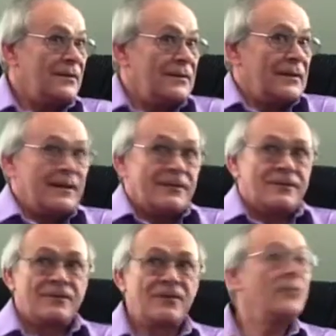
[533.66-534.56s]
they
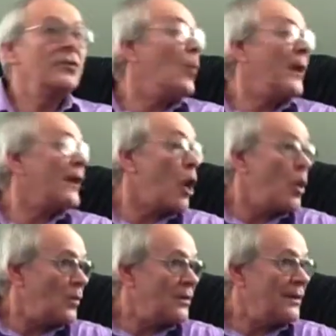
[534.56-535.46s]
didn't know where to
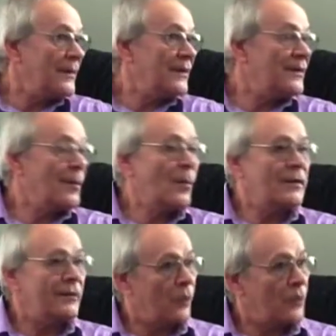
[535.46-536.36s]
go. I mean, some
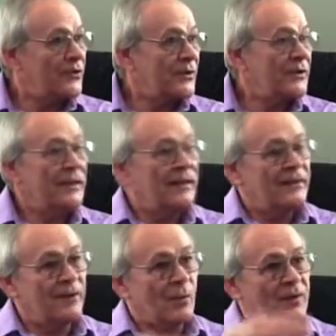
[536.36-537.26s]
went to Forster,
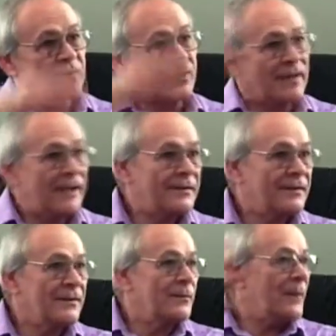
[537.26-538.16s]
some went to
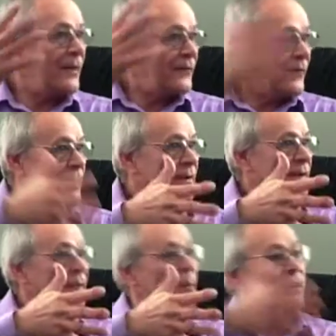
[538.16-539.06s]
Gloucester. My
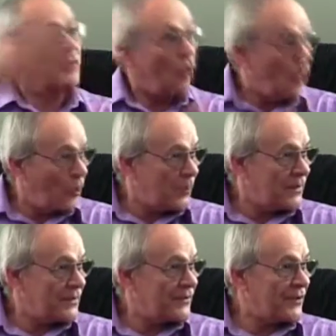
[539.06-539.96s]
family went to Hope,
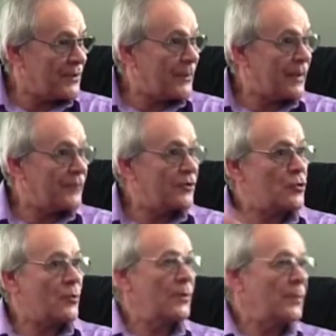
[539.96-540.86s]
the southern part of
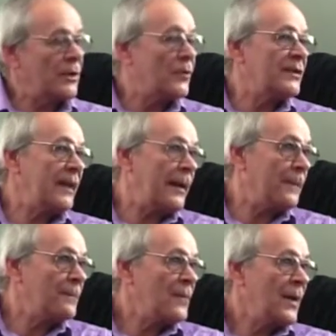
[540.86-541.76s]
Scituate, below the
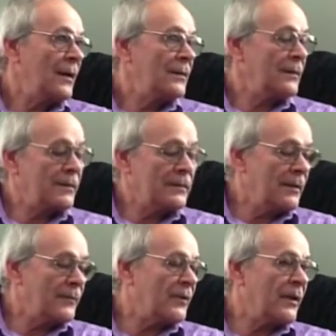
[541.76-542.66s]
dam that didn't
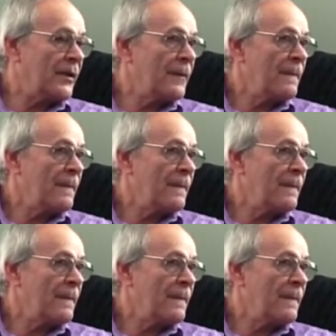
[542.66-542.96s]
get flooded.